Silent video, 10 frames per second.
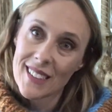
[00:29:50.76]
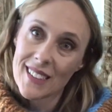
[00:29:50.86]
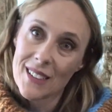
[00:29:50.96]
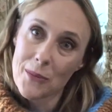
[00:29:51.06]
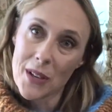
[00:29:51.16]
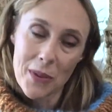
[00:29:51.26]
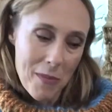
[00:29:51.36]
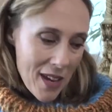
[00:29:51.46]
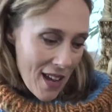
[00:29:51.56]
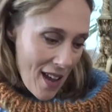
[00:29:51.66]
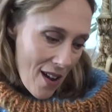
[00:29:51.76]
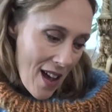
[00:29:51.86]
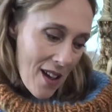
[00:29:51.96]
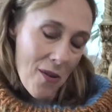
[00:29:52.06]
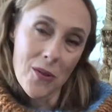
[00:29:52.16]
with me
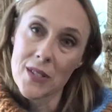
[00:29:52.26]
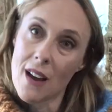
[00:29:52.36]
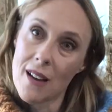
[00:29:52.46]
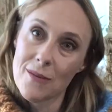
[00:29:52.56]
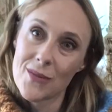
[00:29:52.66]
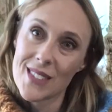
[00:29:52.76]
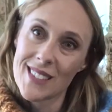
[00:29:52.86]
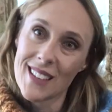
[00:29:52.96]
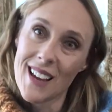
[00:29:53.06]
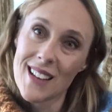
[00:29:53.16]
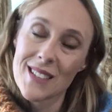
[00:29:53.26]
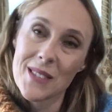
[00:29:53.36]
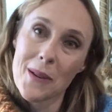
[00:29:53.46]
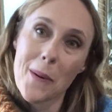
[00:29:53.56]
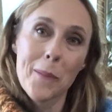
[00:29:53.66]
at all times. And
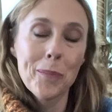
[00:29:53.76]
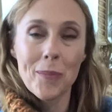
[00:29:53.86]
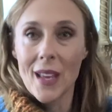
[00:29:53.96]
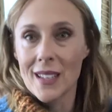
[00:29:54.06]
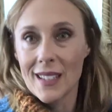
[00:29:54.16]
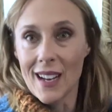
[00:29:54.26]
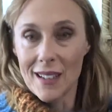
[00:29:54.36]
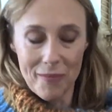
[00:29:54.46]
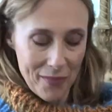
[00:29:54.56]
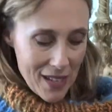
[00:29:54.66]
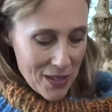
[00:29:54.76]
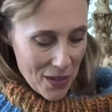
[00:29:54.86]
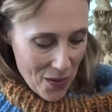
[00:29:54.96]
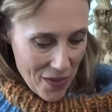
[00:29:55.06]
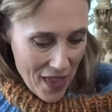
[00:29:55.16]
so, yeah.
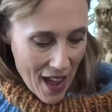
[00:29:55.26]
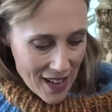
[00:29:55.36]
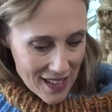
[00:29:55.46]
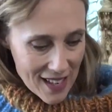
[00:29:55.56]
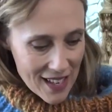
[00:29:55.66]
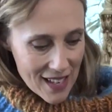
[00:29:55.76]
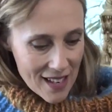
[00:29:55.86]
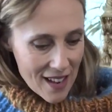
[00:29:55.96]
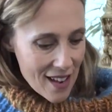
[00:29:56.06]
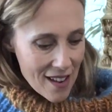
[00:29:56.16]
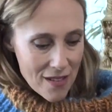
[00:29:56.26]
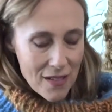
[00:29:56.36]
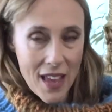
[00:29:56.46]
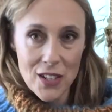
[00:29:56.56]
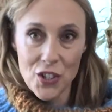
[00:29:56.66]
So
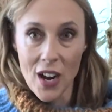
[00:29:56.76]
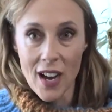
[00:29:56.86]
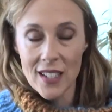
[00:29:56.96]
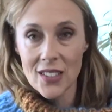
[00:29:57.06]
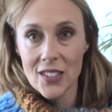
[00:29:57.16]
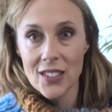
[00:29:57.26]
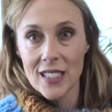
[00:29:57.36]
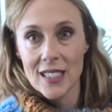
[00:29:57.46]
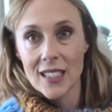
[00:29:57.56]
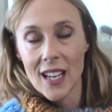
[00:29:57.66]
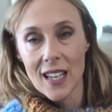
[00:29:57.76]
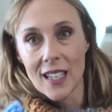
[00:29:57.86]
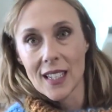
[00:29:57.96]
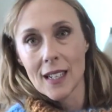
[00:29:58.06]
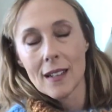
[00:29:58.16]
that
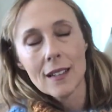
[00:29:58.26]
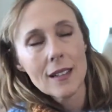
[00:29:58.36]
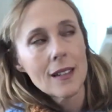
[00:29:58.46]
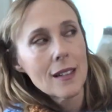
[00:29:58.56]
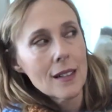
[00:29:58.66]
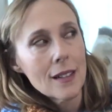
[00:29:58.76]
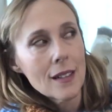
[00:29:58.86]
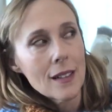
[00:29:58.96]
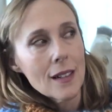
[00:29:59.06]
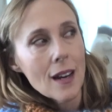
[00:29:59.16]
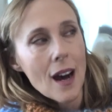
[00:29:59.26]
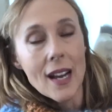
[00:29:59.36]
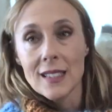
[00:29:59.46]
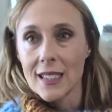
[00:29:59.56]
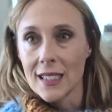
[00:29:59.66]
childlike
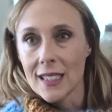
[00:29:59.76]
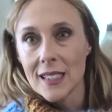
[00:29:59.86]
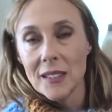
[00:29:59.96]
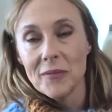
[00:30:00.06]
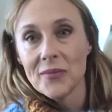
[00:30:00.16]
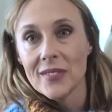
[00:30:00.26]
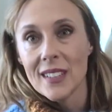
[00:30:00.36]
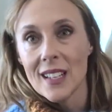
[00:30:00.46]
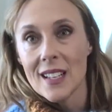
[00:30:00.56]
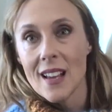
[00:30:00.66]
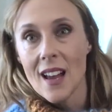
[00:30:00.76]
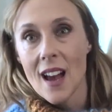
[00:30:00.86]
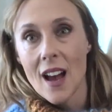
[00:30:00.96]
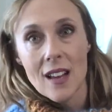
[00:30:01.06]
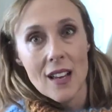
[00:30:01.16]
idea
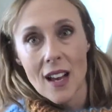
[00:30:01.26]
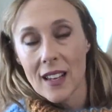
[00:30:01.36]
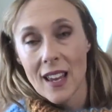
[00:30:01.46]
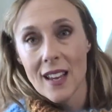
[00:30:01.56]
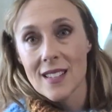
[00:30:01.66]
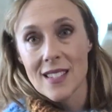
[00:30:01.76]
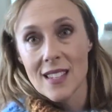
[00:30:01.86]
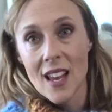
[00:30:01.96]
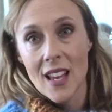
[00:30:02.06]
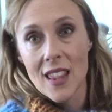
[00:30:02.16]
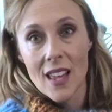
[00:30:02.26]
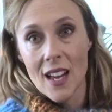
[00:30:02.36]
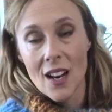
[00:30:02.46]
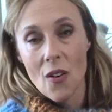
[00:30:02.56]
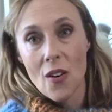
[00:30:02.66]
I can't say
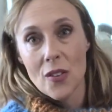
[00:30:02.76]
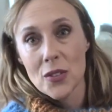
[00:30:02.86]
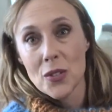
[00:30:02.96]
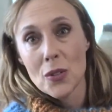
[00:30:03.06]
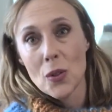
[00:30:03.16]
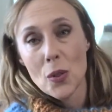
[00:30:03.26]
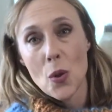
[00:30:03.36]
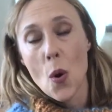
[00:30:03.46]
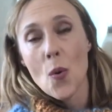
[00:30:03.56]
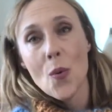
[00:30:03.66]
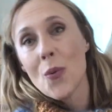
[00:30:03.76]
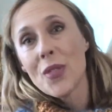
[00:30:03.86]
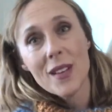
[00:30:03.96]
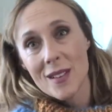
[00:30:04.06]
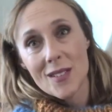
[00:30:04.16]
that though
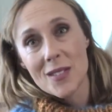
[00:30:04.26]
these